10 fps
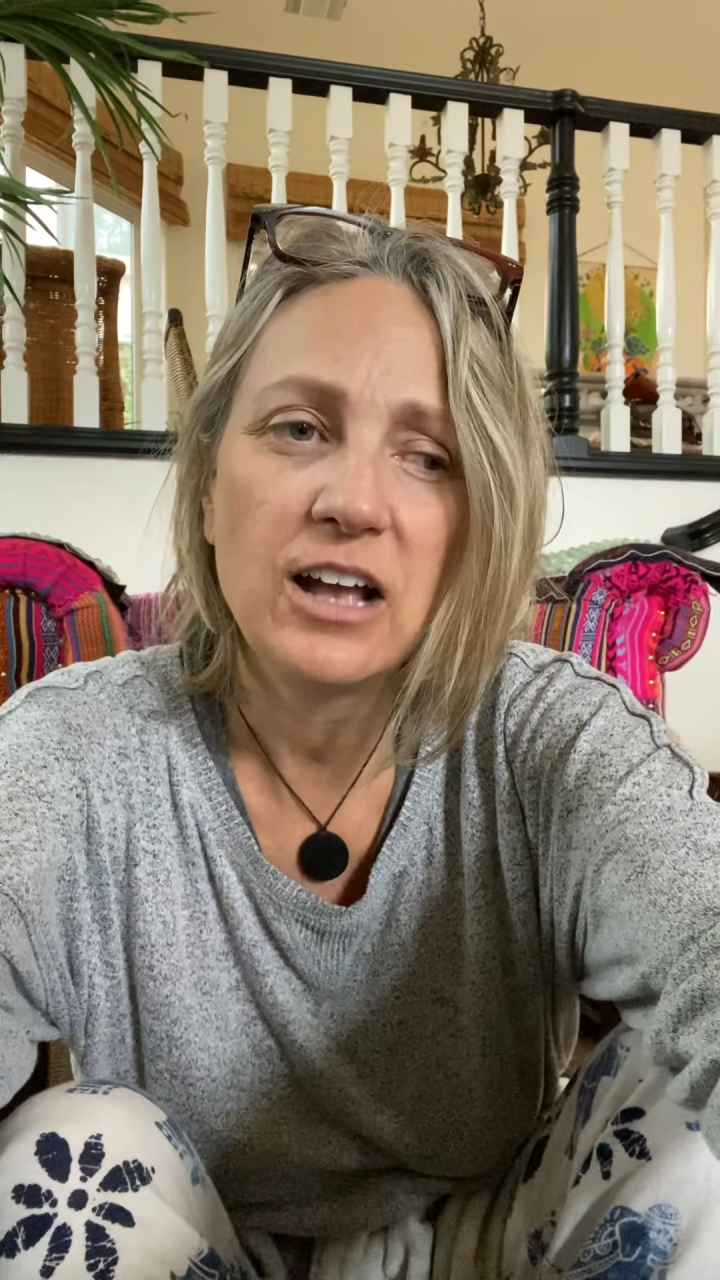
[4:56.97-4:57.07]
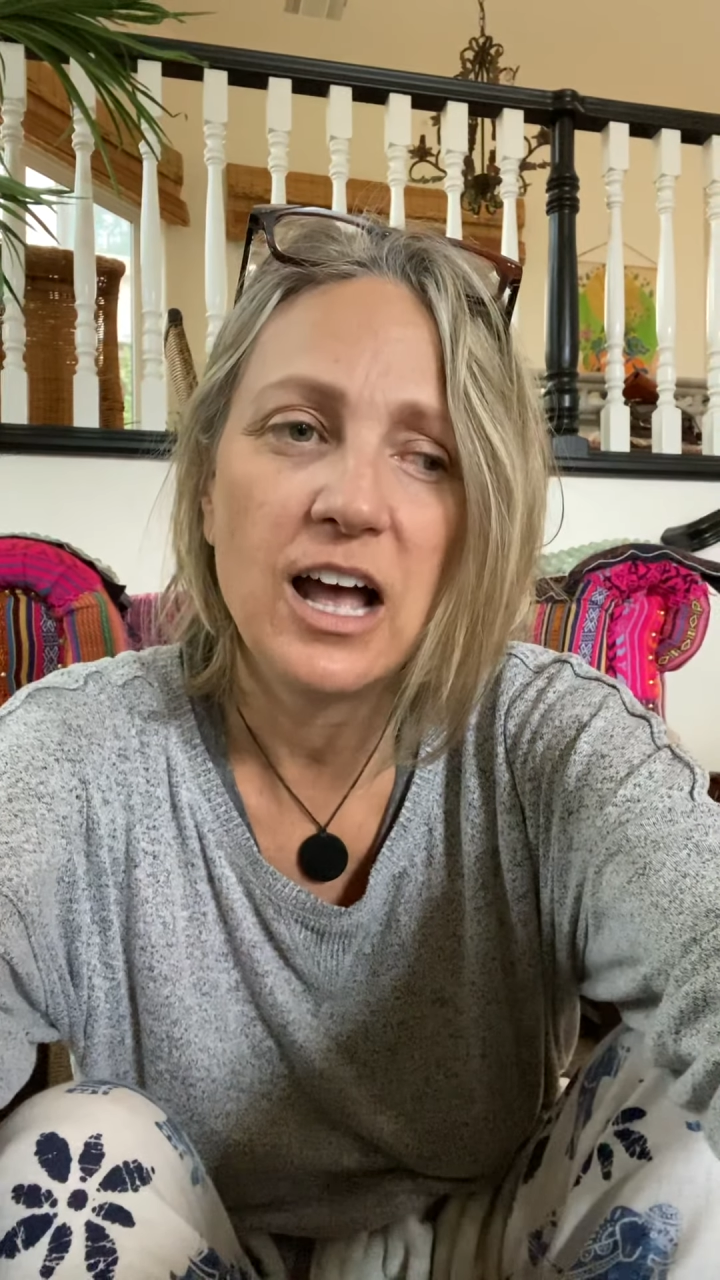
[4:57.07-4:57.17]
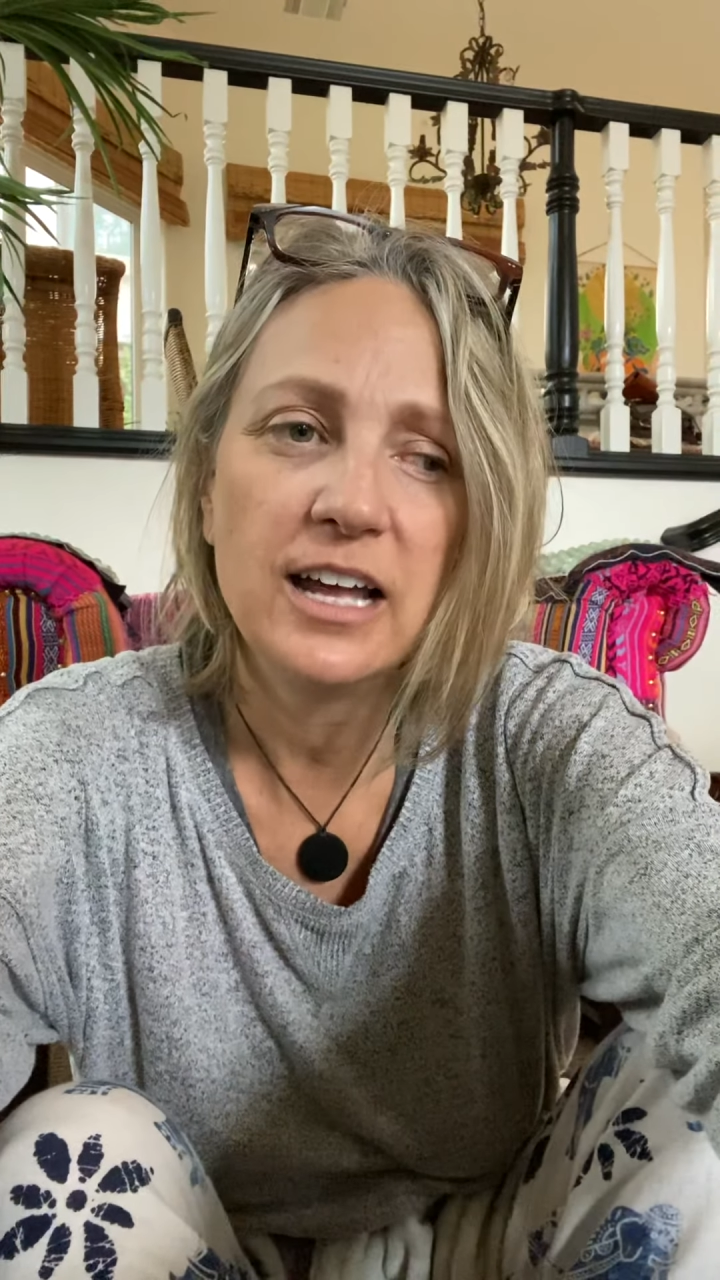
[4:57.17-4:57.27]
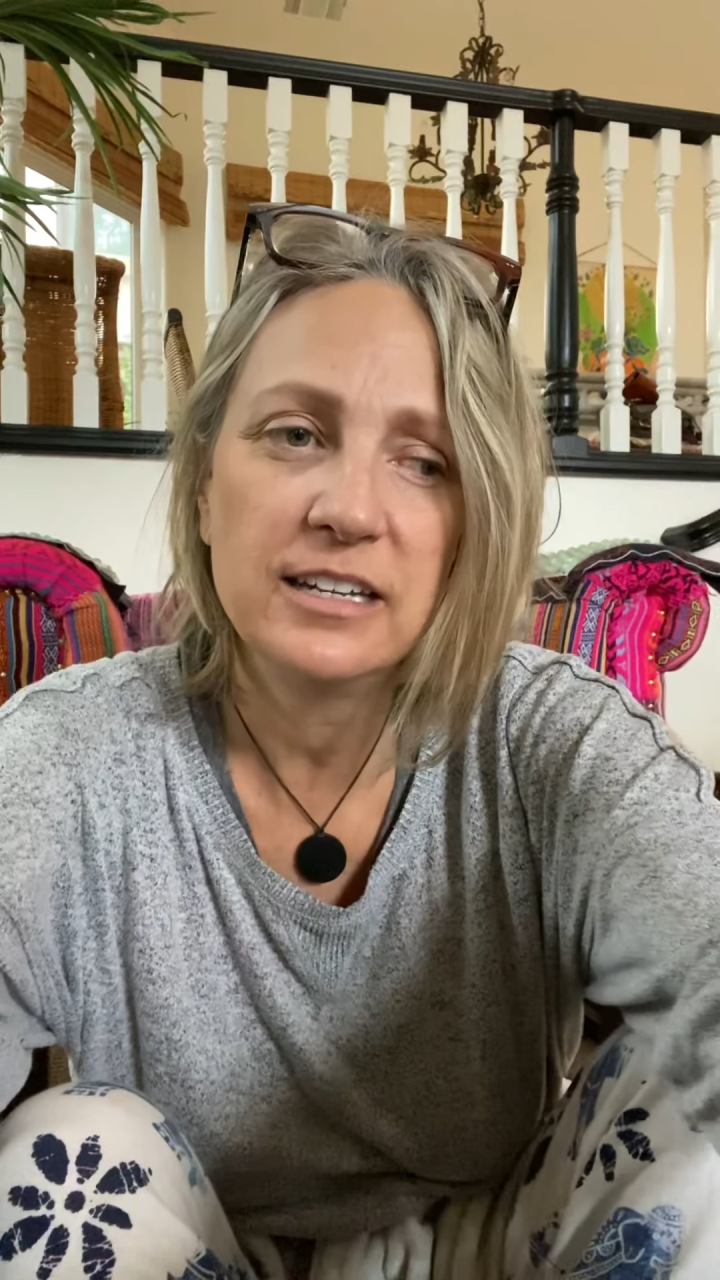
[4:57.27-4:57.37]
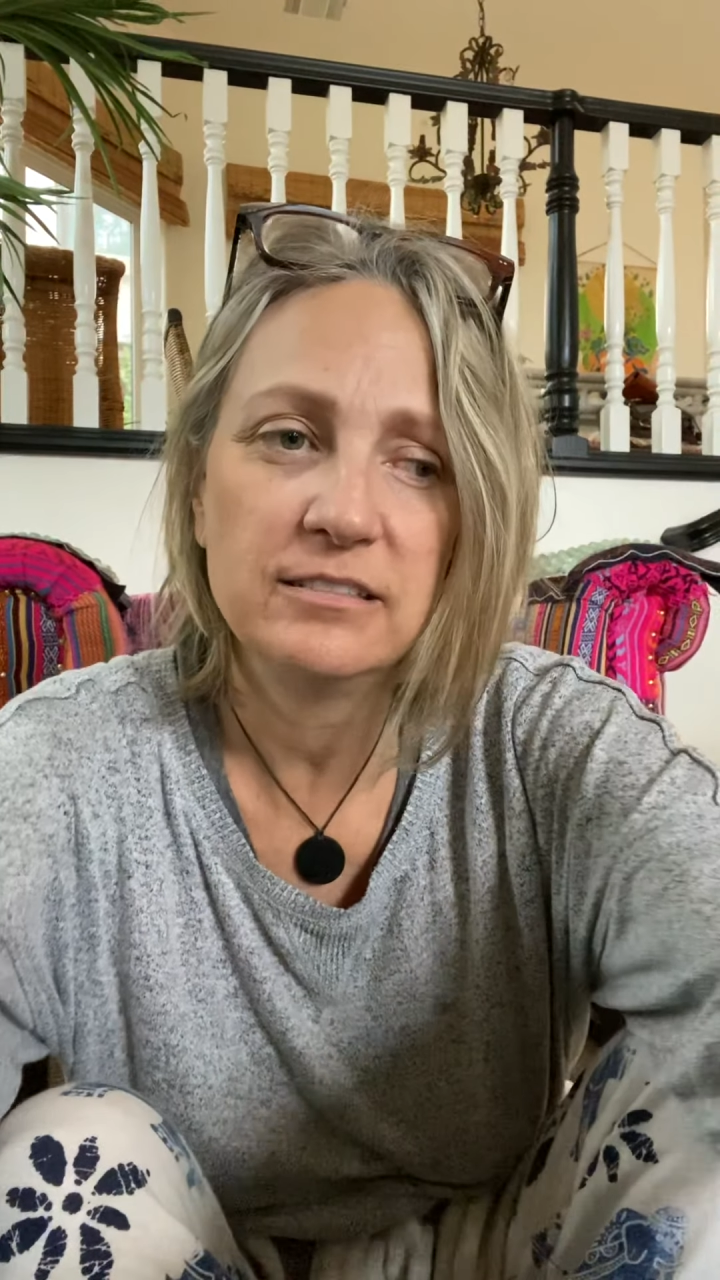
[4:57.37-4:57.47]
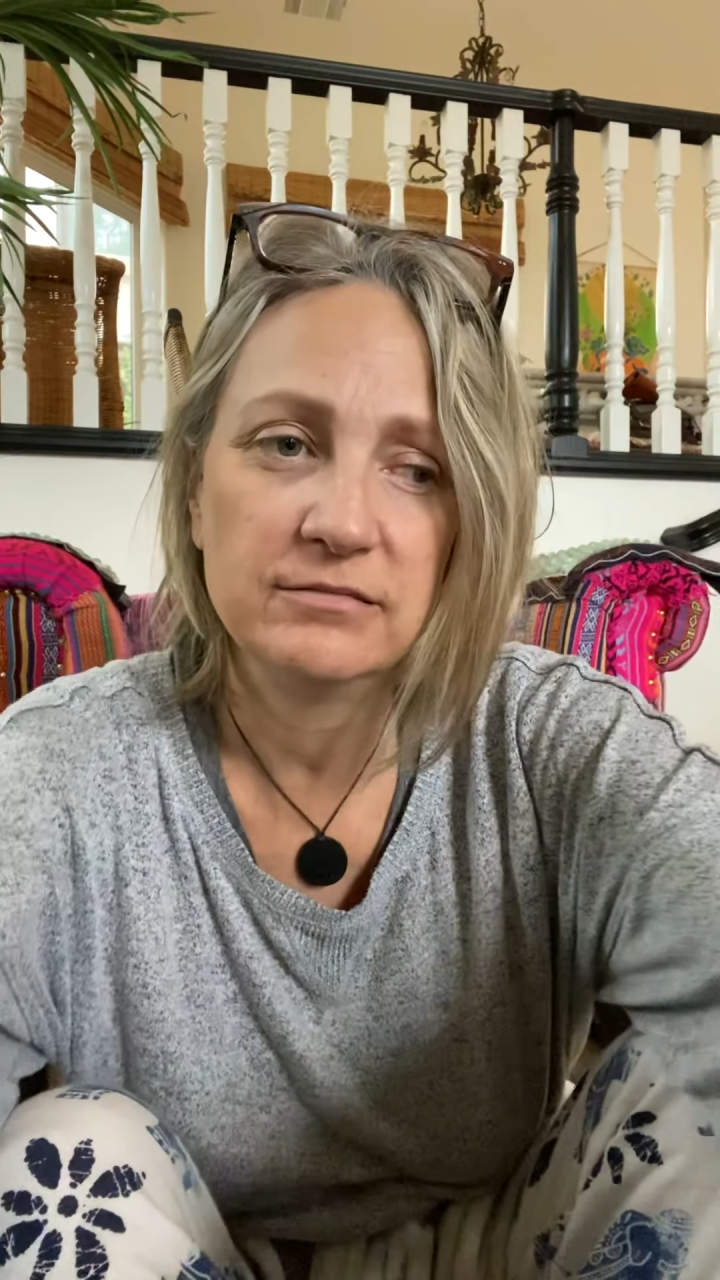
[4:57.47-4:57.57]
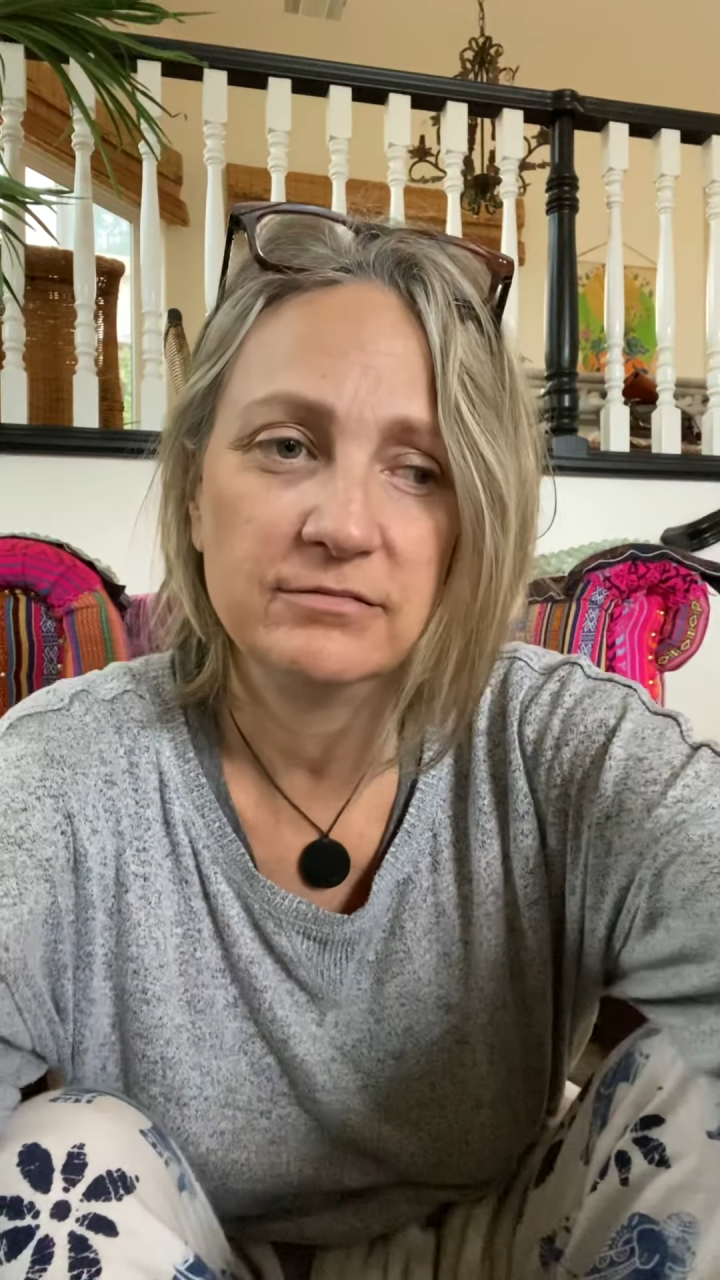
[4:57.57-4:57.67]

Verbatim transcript: got